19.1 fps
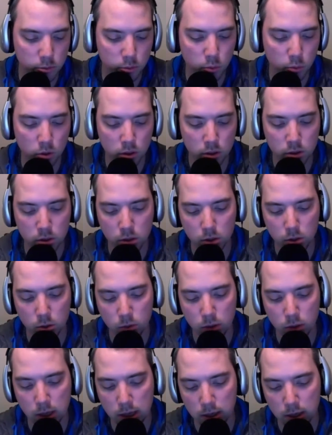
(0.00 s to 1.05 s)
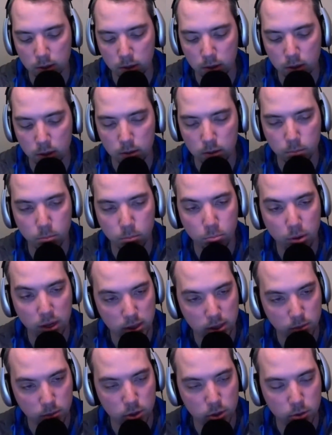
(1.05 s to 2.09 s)
wanted to pay
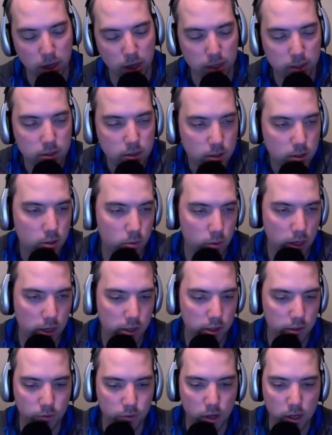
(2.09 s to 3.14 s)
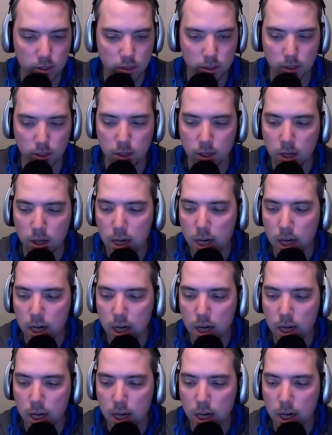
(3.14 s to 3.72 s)
some respects to Arian Foster.